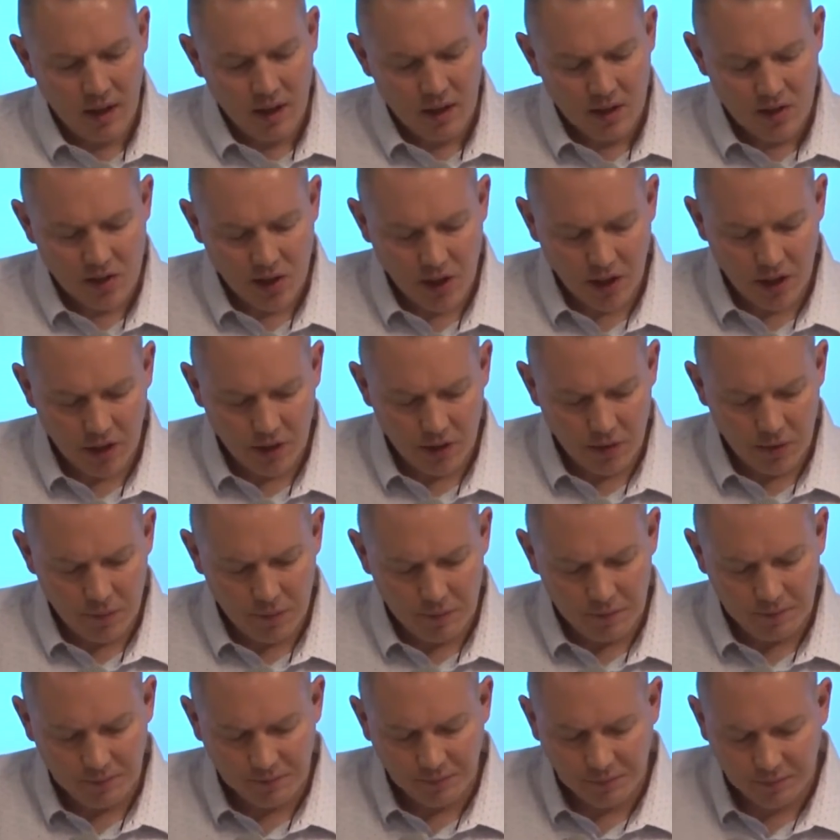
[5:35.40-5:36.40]
So
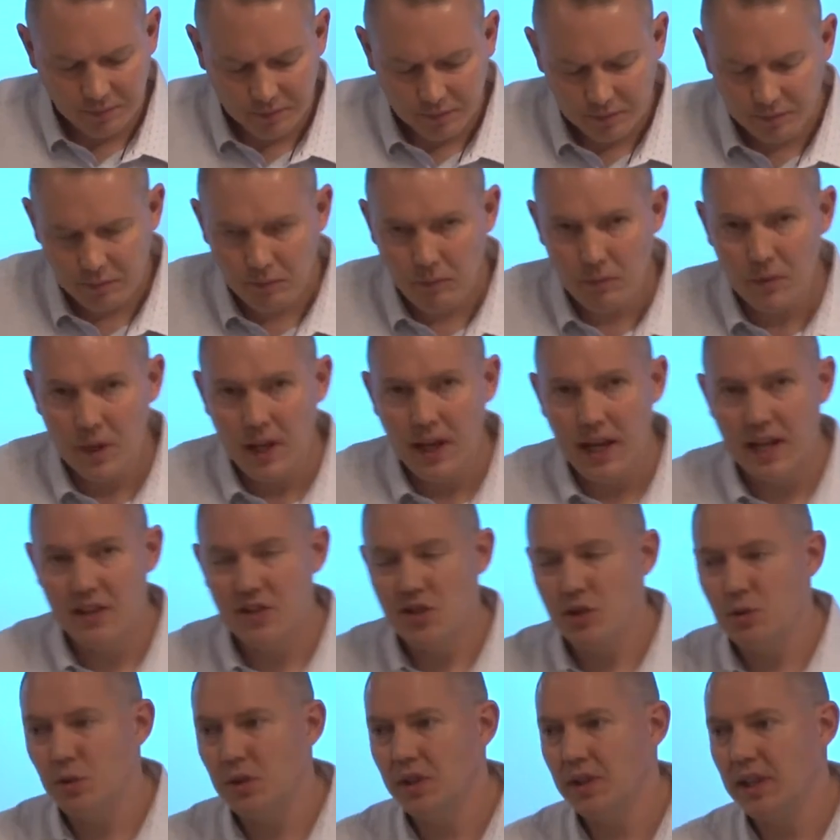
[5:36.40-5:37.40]

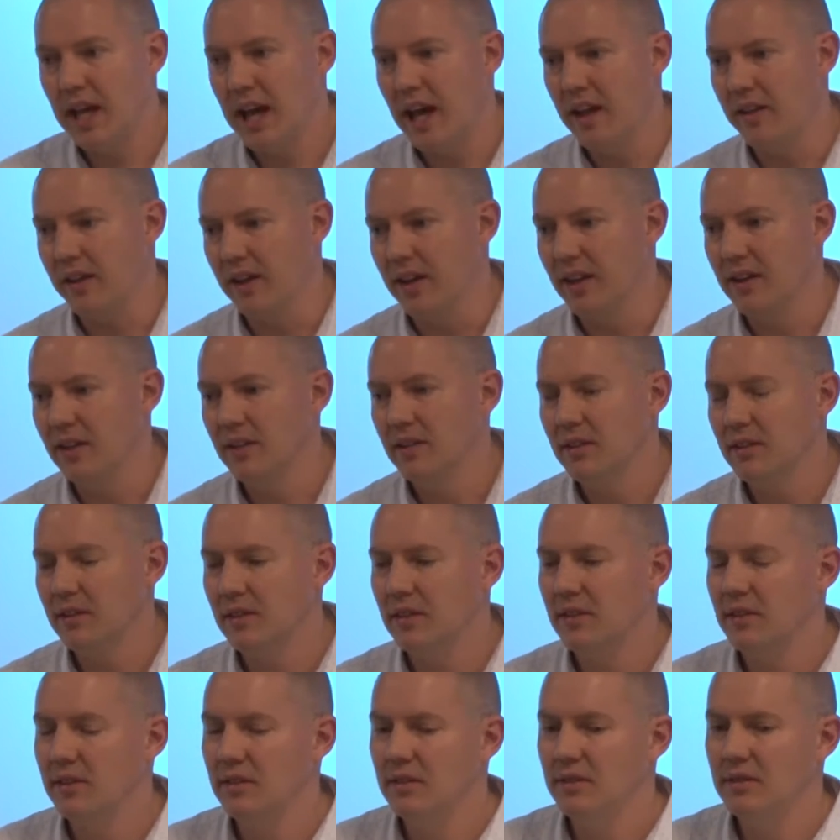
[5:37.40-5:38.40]
as you would gather
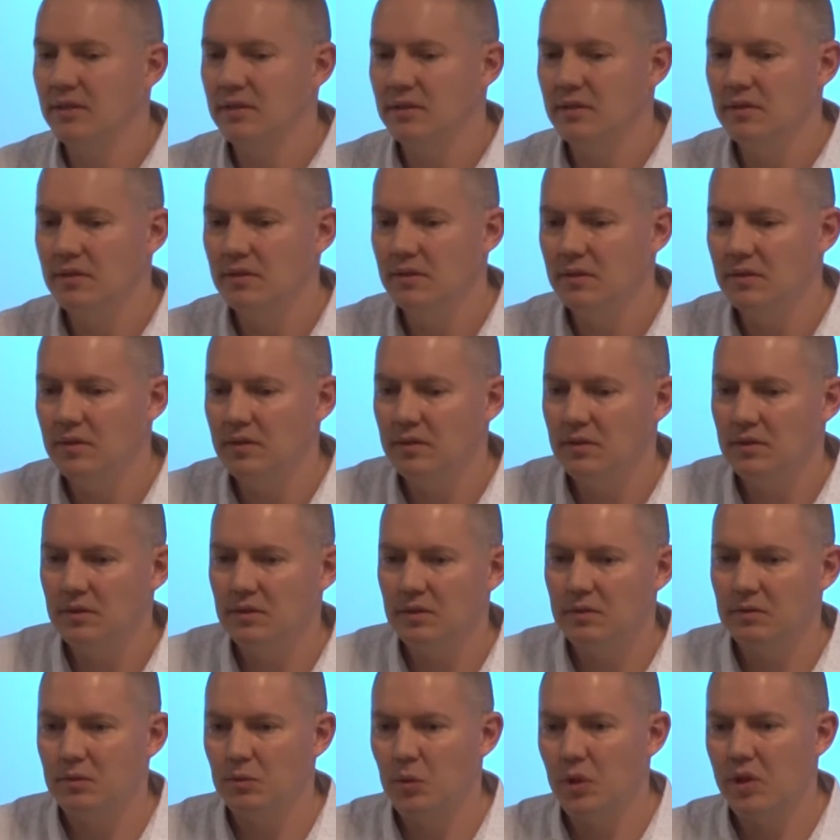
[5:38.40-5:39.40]

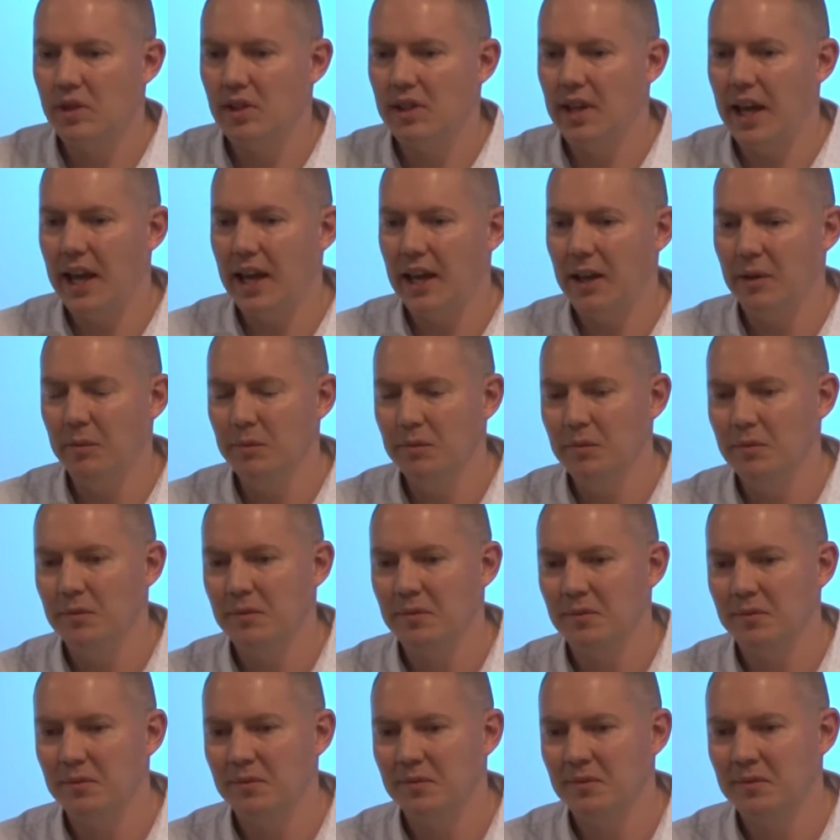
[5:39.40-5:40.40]
with the name,
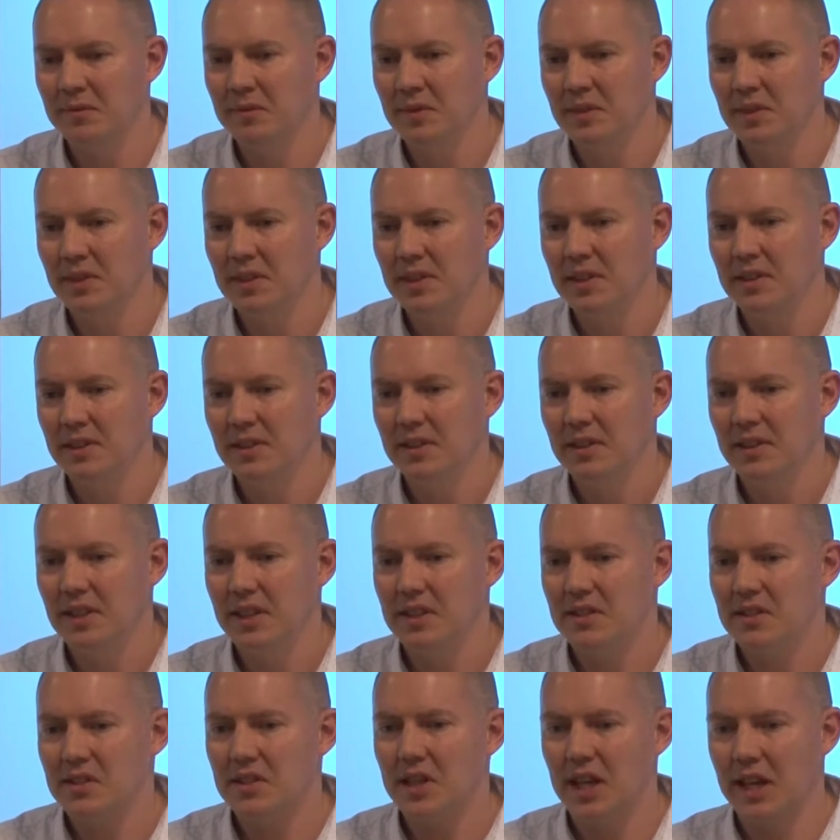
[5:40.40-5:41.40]

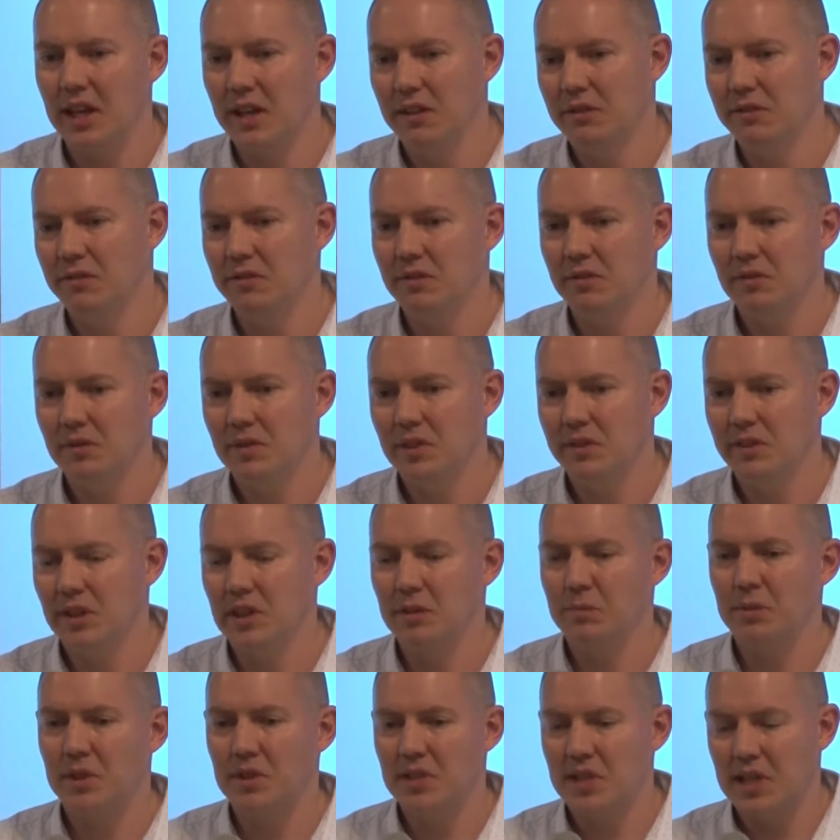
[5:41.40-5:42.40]
it's dev,
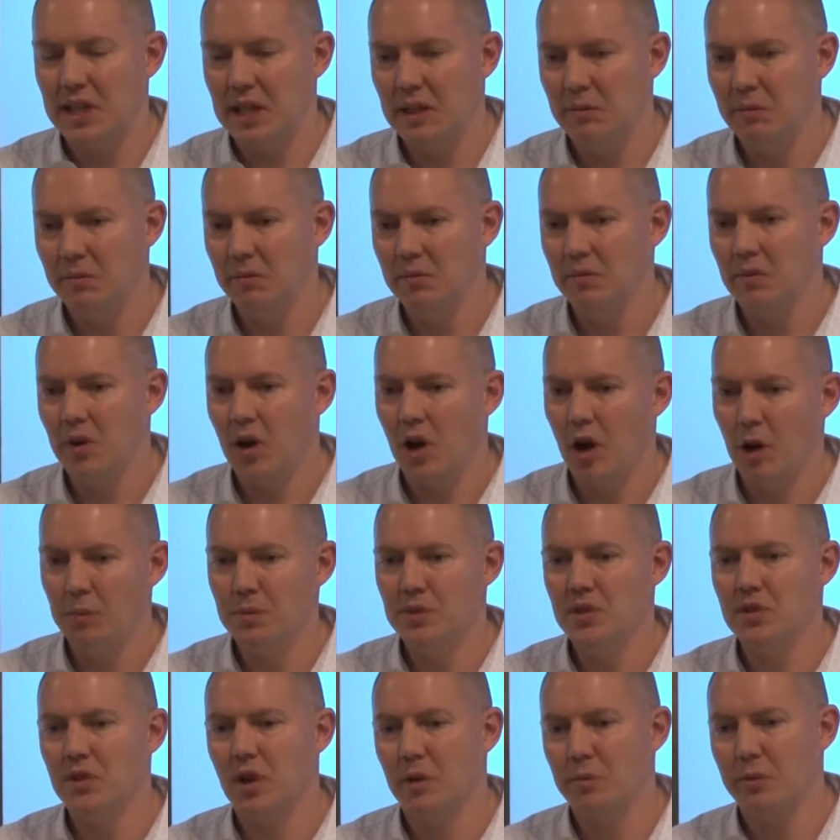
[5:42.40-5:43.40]
development team,
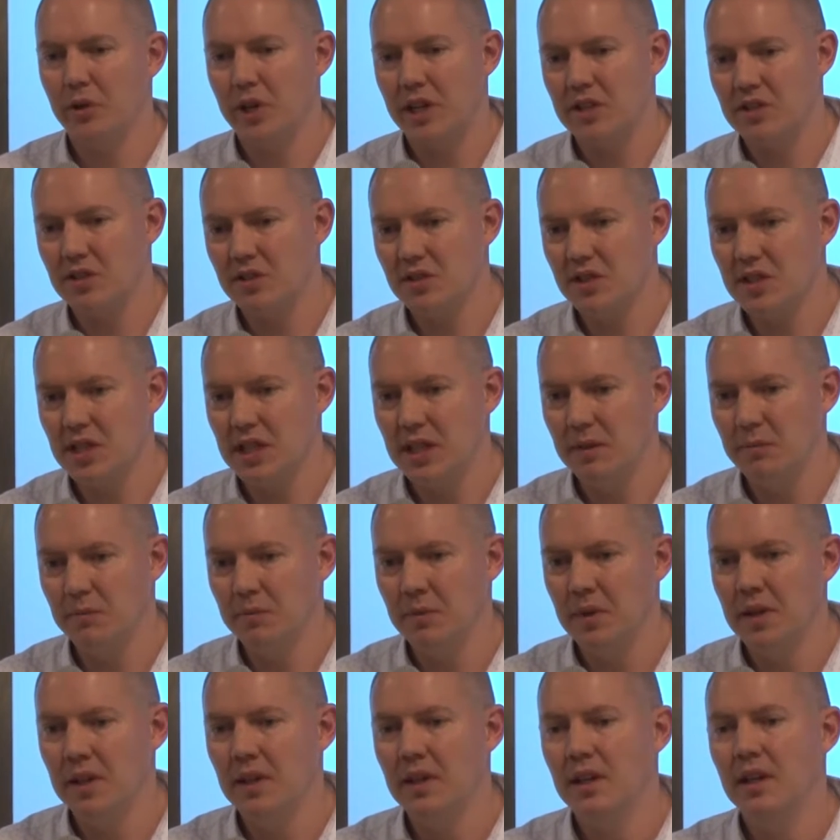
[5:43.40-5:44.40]
ops, operation team,
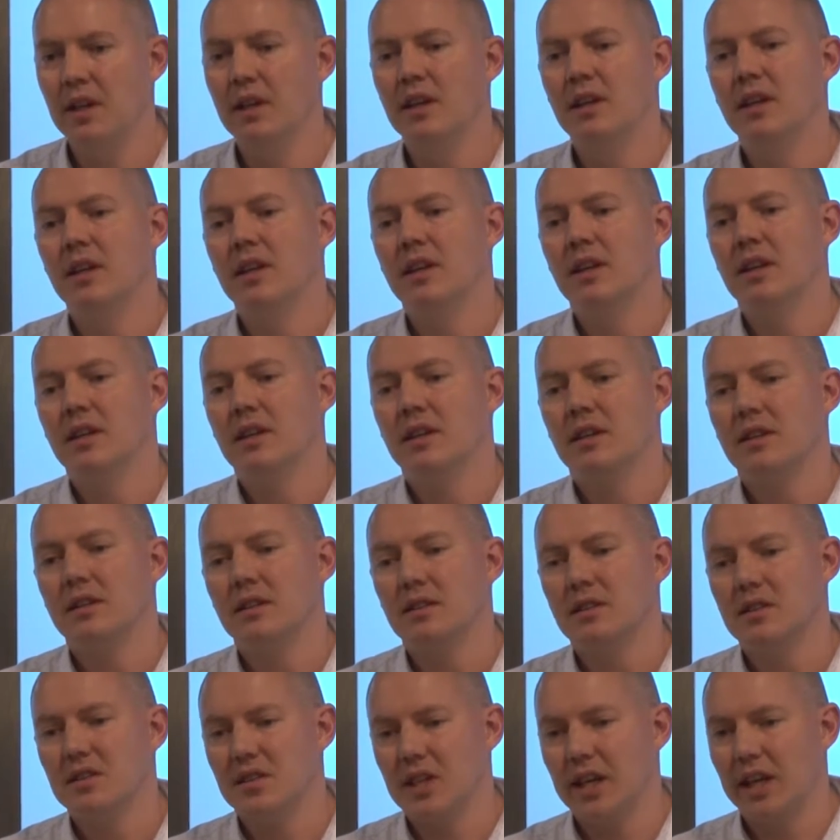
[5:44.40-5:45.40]

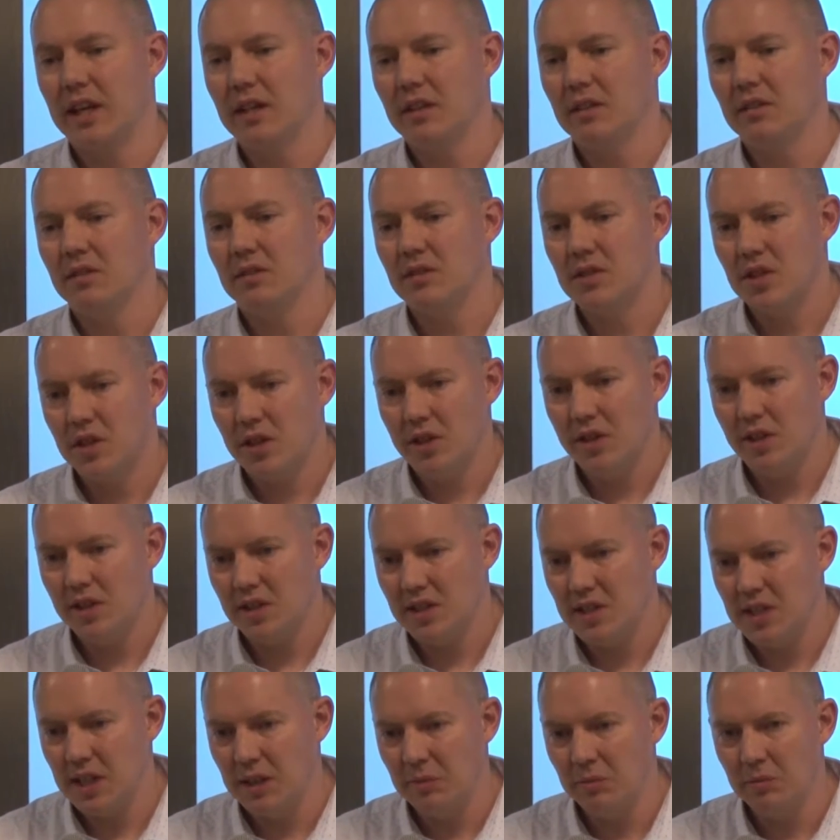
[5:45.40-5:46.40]
sec, security
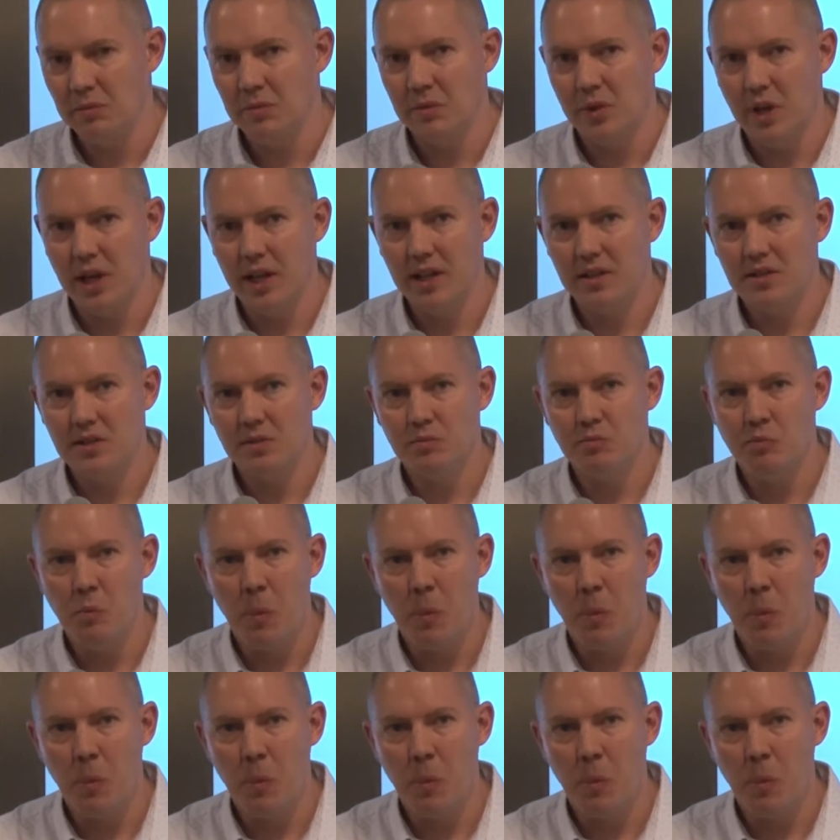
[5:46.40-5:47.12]
team, right?